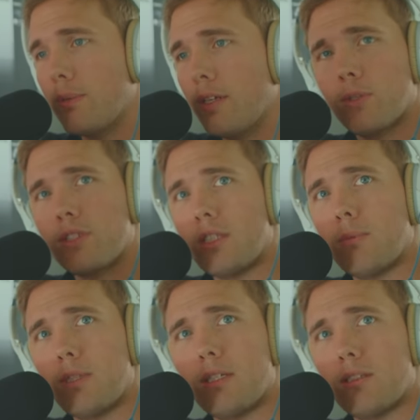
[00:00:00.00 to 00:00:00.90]
you want to
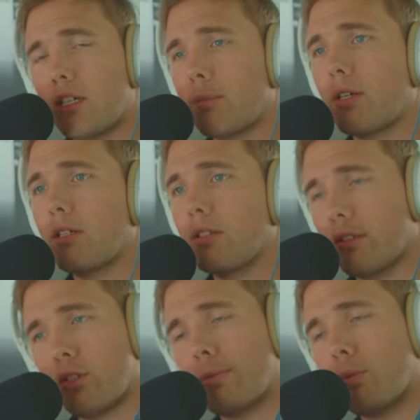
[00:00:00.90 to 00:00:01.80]
see me tear apart
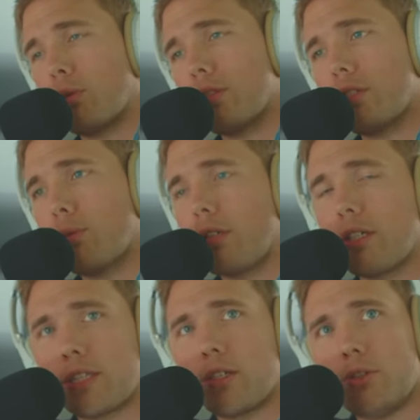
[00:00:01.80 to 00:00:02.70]
corporate world some more
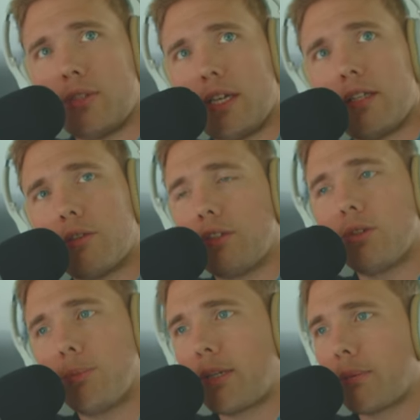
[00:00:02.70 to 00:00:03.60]
because I know you can't or
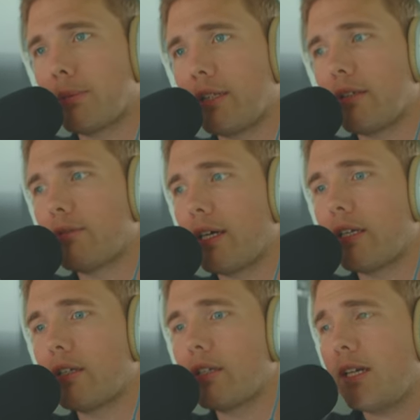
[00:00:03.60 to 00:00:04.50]
you'll probably get
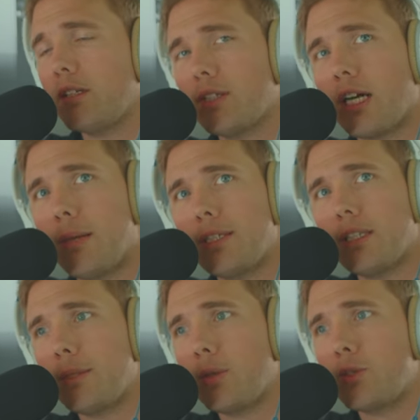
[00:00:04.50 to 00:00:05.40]
fired. Uh, leave a comment,
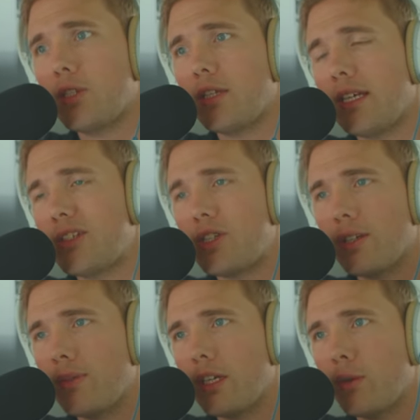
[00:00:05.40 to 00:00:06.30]
let me know what you think, share
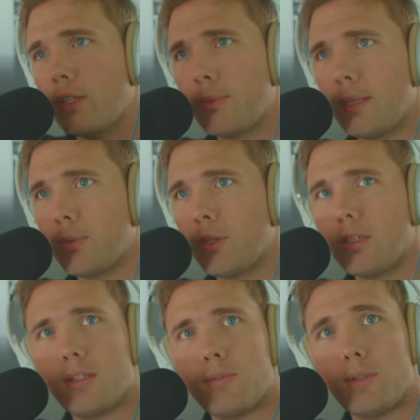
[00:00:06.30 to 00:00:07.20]
the video with
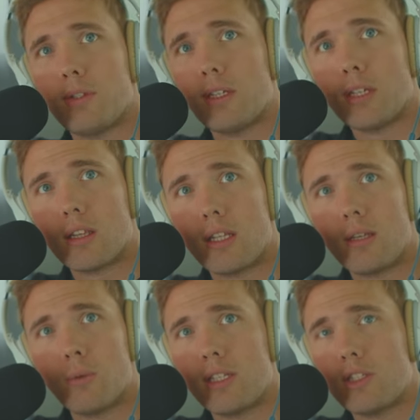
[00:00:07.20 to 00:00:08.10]
people if you think
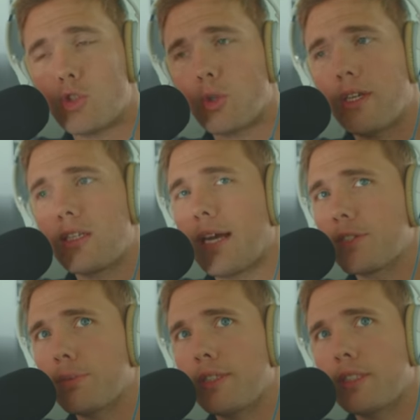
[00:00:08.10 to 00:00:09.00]
they would enjoy it. I have
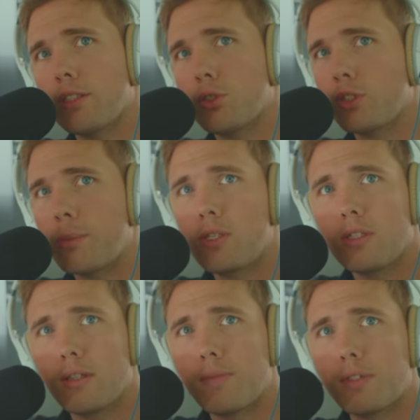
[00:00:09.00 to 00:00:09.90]
some links in the
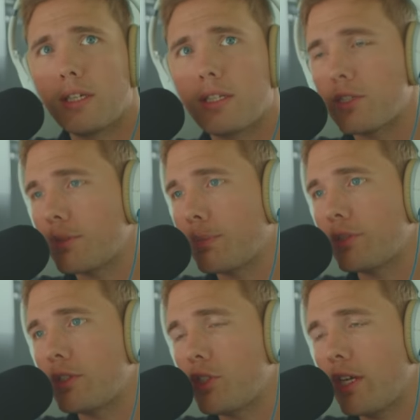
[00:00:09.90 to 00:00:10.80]
description if you'd like to
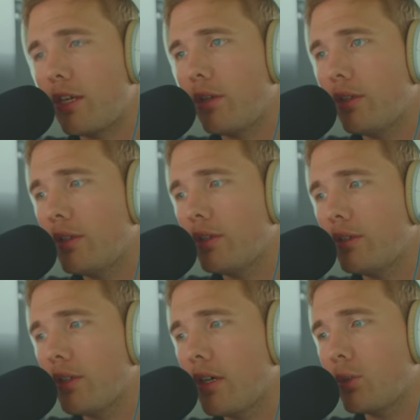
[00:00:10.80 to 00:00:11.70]
support the channel.
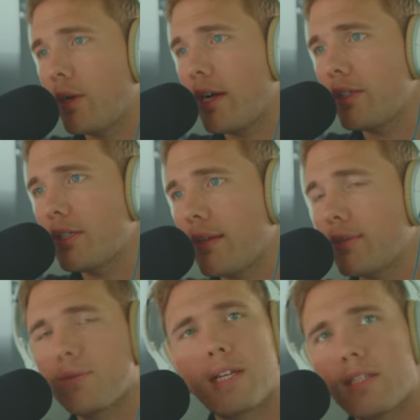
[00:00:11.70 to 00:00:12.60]
Otherwise, have
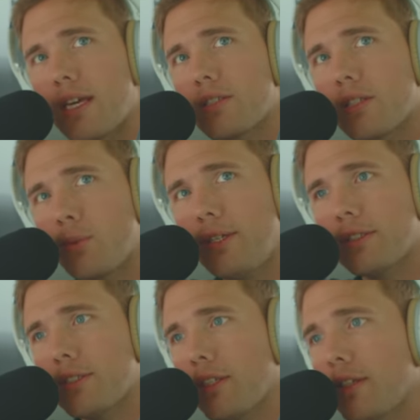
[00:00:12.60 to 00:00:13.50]
a fantastic
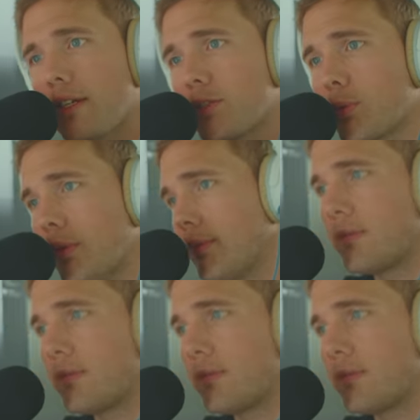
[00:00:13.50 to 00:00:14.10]
week. See you in the next one.